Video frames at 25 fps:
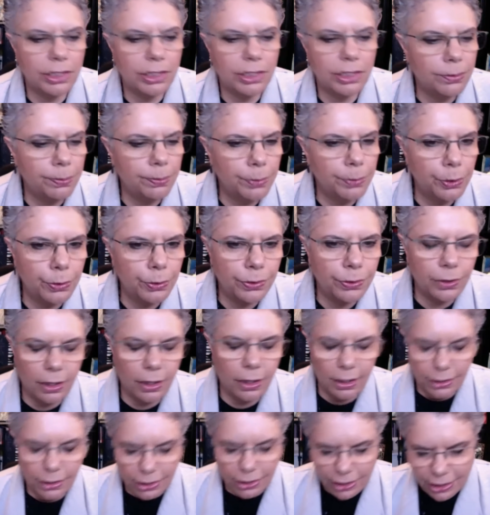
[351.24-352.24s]
mute.
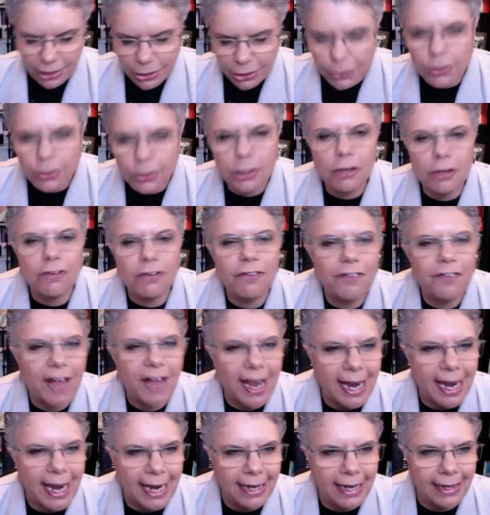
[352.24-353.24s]
I'll just do a little
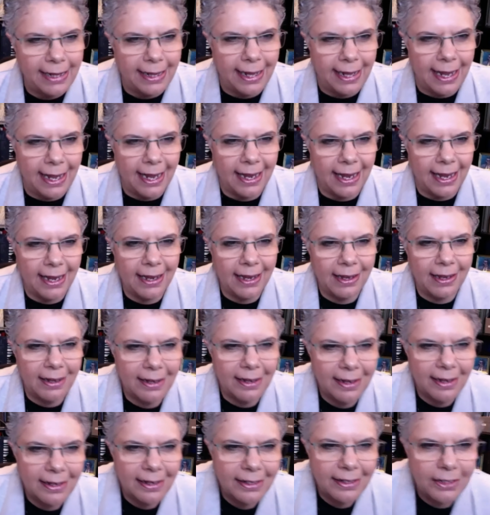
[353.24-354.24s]
fade there.
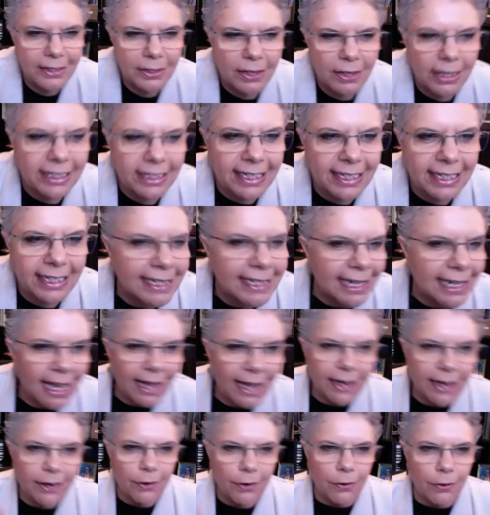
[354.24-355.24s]
Don't like just
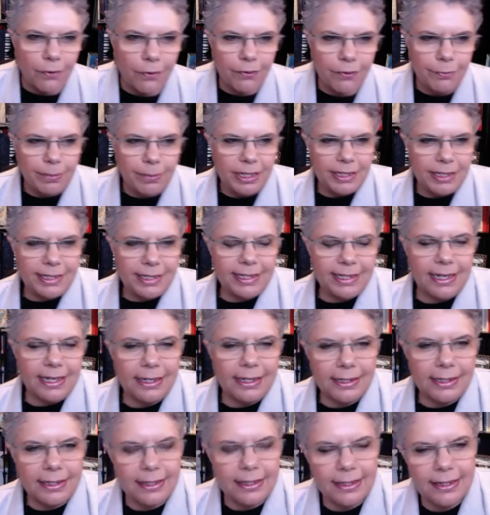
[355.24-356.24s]
cut it off
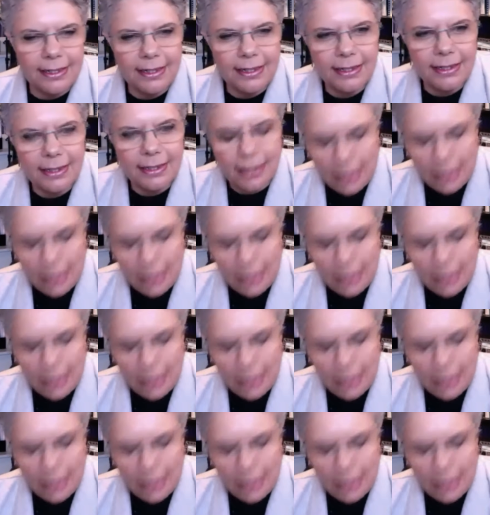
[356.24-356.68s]
mid-sentence.